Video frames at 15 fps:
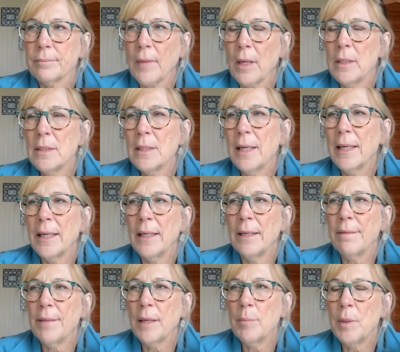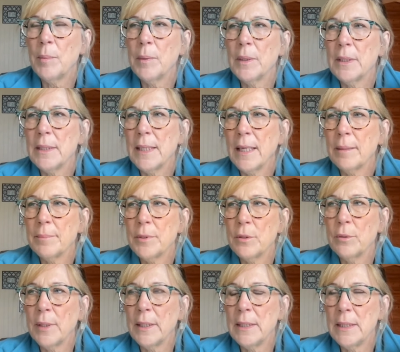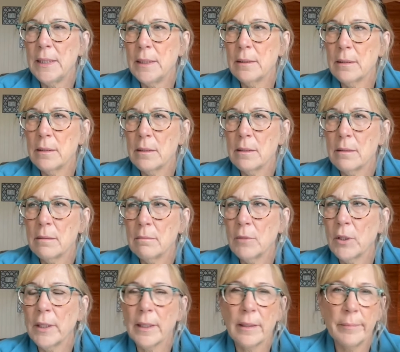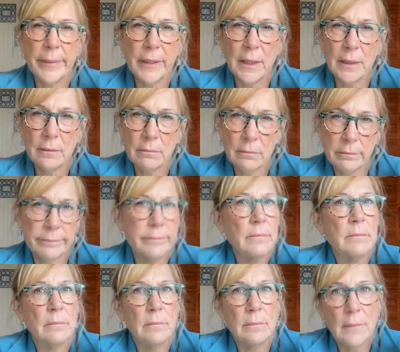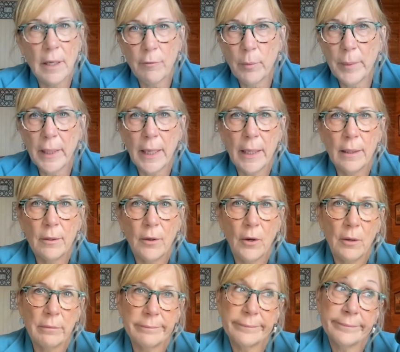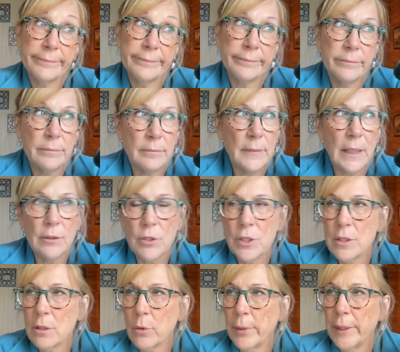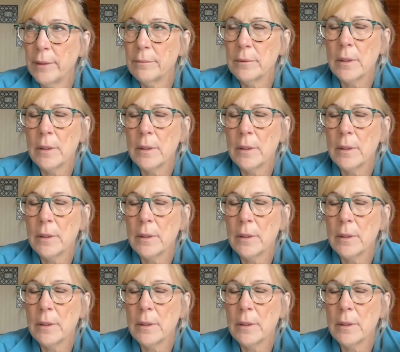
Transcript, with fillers: It's like anything. People adapt to ideas. Look at Camilla. Everybody hated her. Now she's the queen.